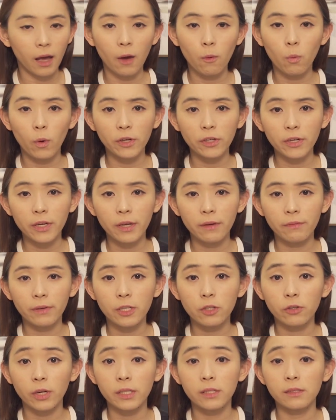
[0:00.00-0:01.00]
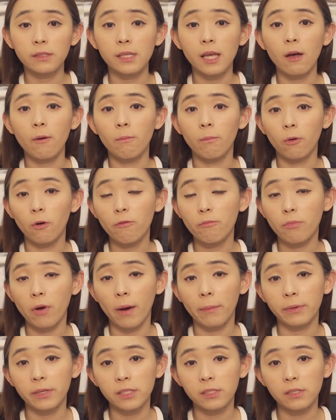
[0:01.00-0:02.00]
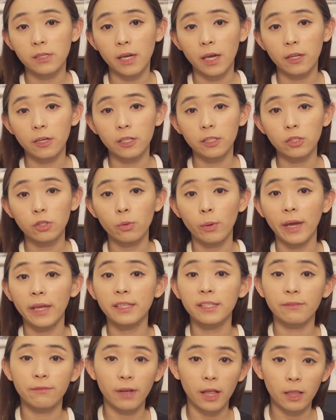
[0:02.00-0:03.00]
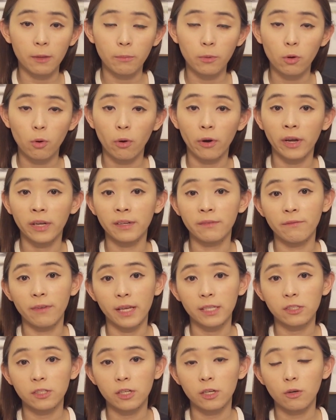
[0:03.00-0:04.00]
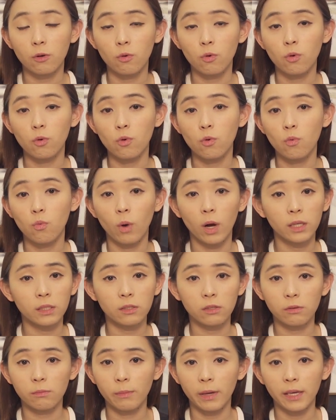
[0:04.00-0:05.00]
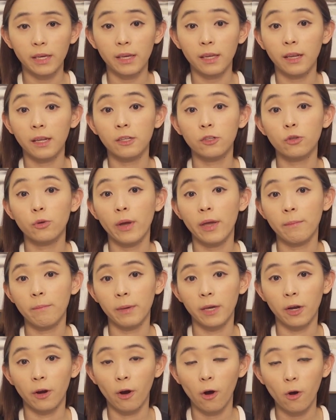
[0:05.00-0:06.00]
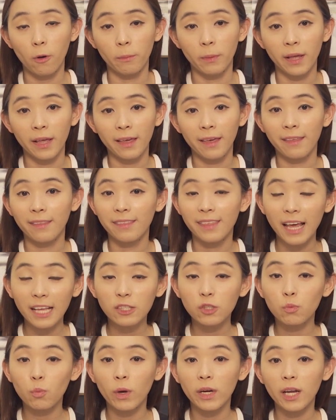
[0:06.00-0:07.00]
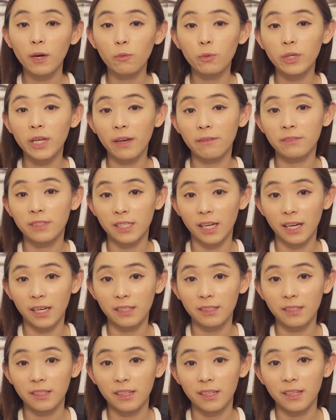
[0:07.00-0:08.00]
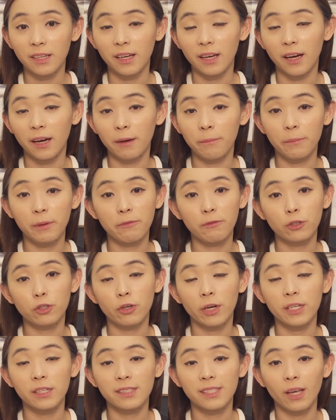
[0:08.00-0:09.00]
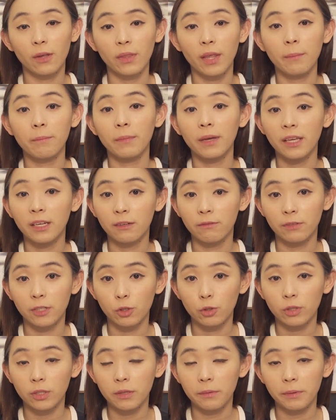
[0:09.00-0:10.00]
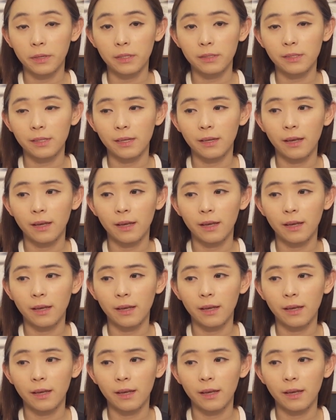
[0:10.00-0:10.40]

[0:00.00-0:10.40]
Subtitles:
I wonder if he tried to sell both properties together to a developer or an investor who want to make it into a bigger home. That's what I would have done before trying to sell them individually, because